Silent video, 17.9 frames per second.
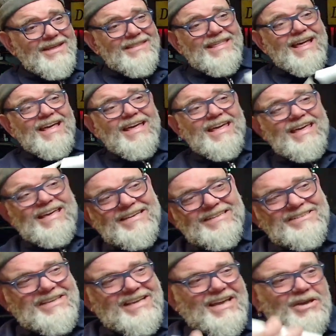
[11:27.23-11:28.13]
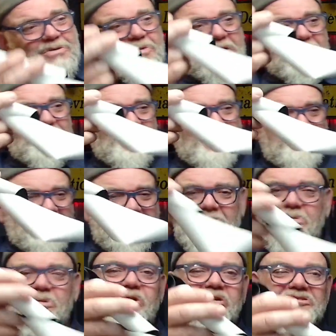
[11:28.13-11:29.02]
That is it
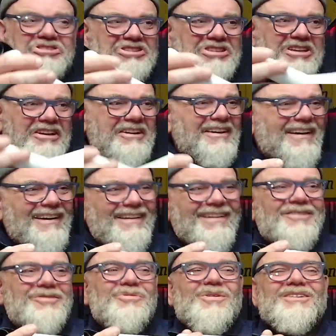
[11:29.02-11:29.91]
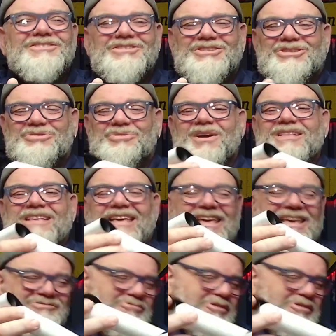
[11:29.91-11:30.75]
was a 120